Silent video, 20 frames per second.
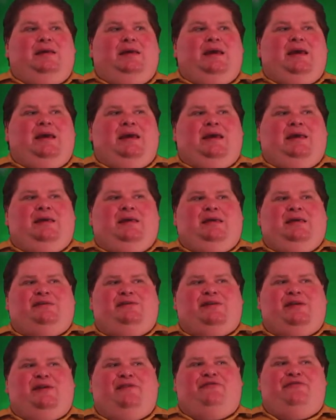a
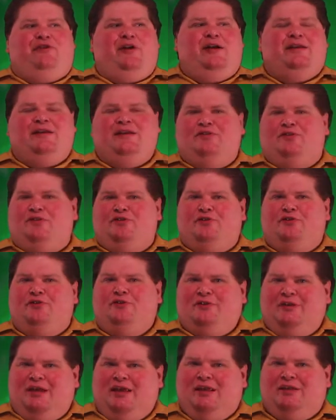Friday the
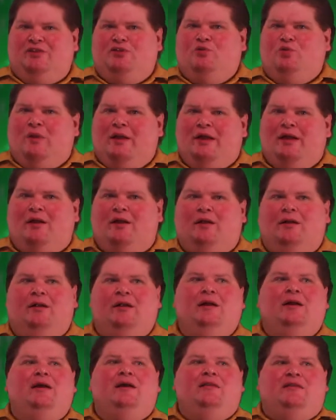13th, where
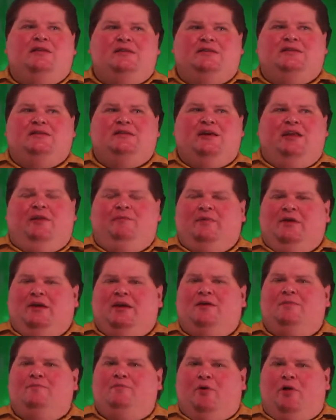this is going to
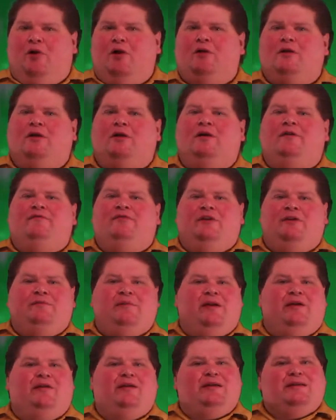become part of the
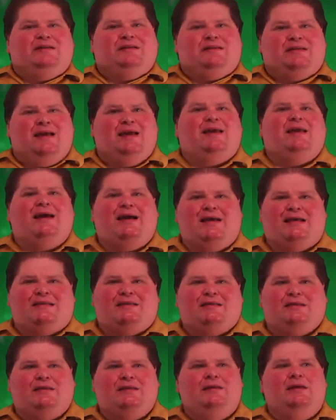American
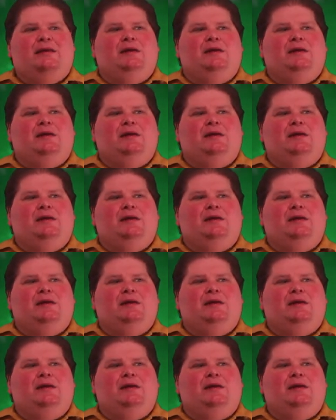zeitgeist.